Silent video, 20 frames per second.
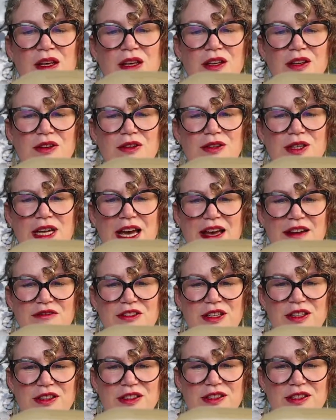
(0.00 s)
"Good
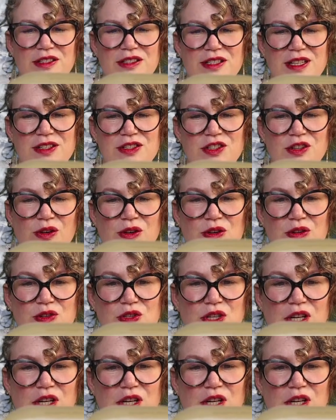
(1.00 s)
heaven!" said Scrooge,